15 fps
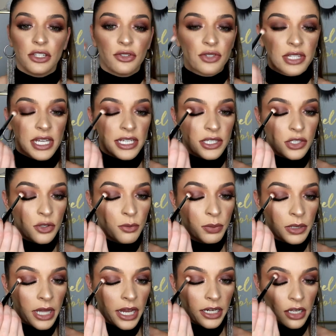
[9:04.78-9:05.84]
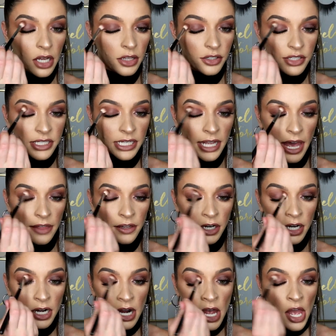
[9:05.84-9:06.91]
use this to blend colors
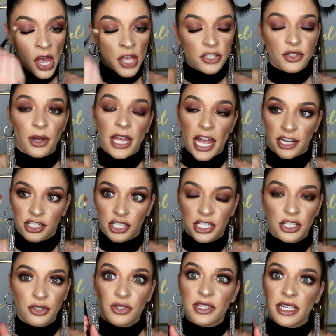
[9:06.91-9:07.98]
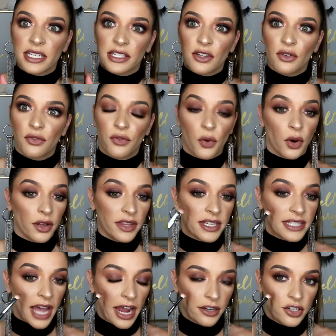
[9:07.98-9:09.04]
together. So I actually use this for
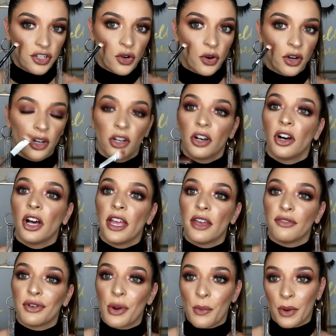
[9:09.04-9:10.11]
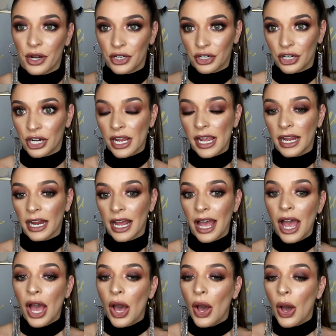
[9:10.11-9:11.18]
this eye tutorial. If you're wondering
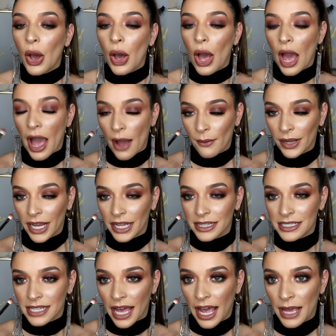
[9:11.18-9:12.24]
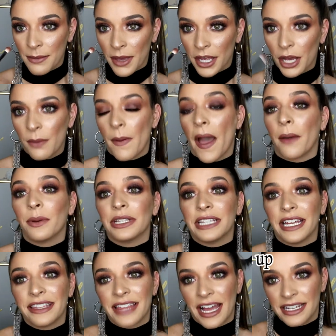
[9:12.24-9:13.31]
how I got this eye makeup, I will
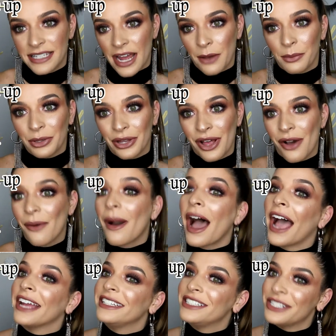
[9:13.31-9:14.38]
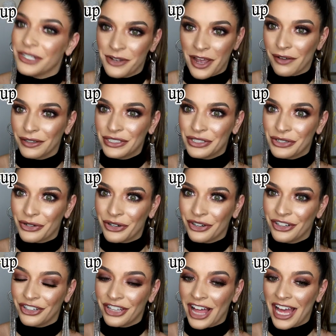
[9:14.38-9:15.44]
link that down below. I do have a
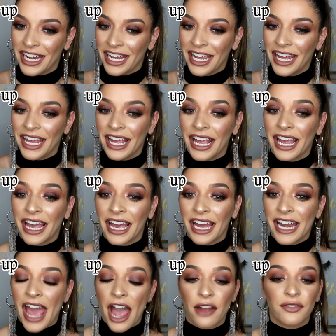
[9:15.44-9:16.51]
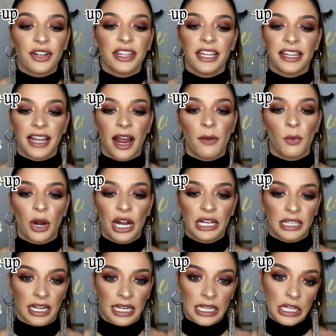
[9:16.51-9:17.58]
tutorial on it, and everything that I'm wearing,
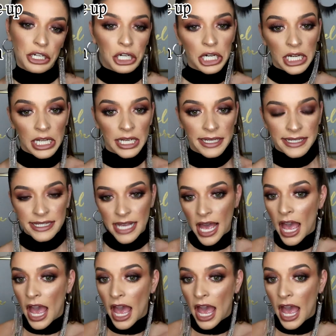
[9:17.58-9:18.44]
like earrings,